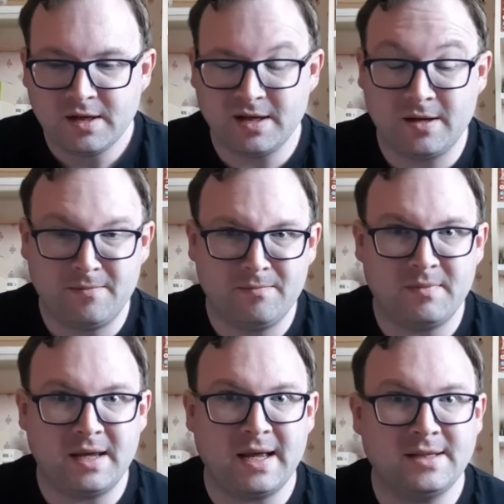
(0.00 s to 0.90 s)

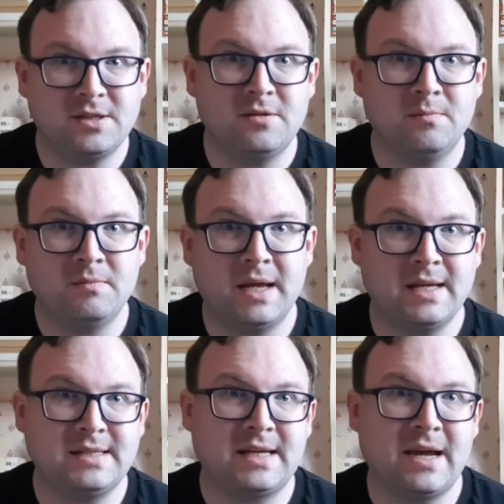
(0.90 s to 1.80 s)
Adam,
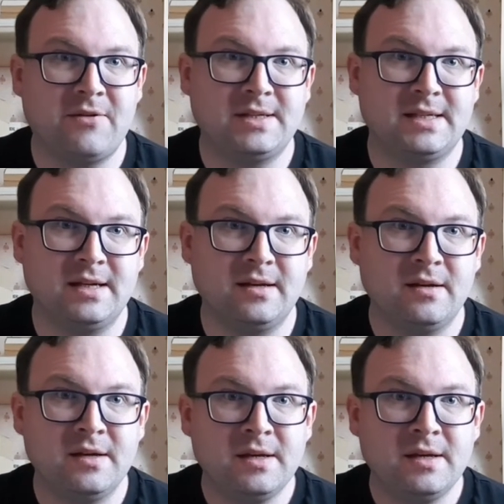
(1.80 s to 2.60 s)
as a character,